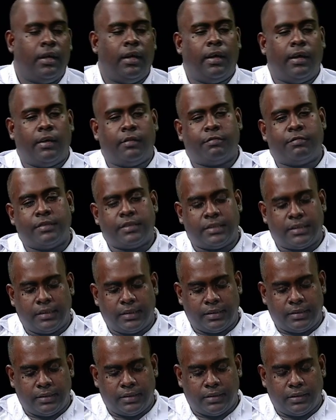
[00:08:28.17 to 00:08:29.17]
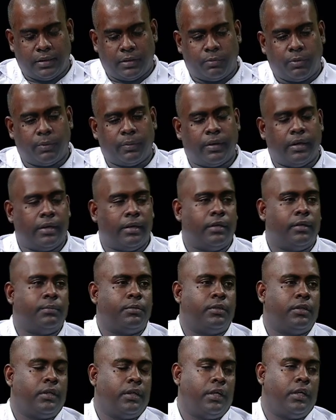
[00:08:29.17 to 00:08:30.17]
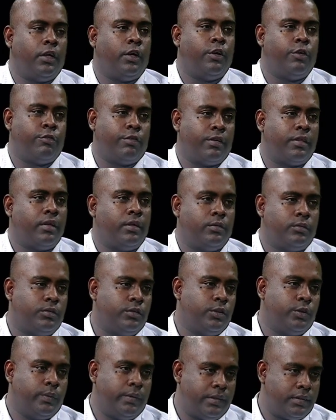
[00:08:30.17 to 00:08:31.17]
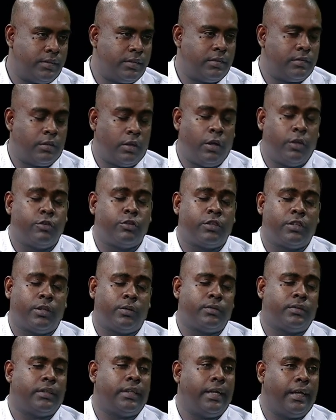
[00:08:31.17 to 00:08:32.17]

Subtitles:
a facility that we will lend up to 100,000